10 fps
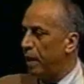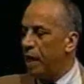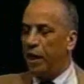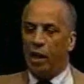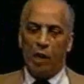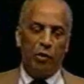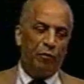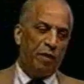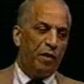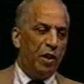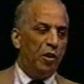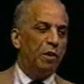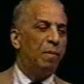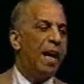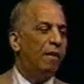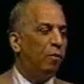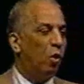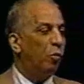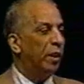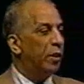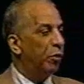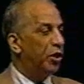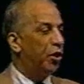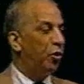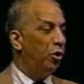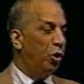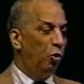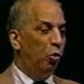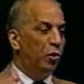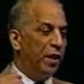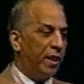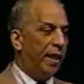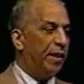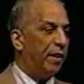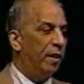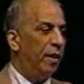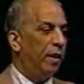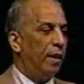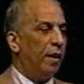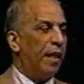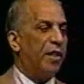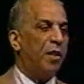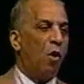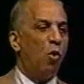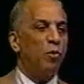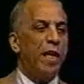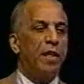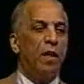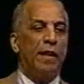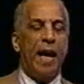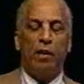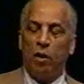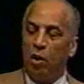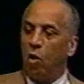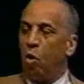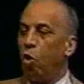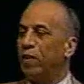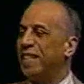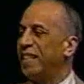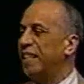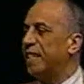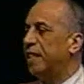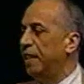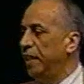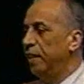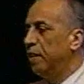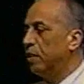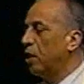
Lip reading: And in 150 years, black folk with tools and sticks and stones, they dug out over 16,000